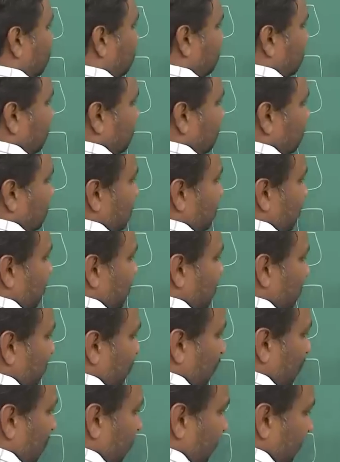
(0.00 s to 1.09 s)
stages, the
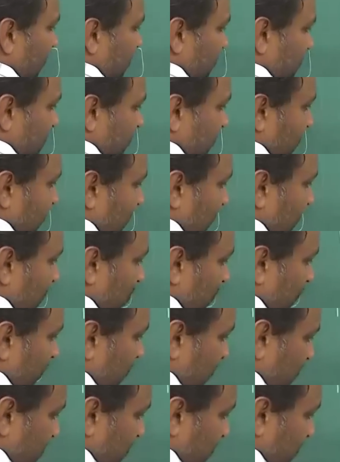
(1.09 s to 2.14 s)
full Bain's if I draw.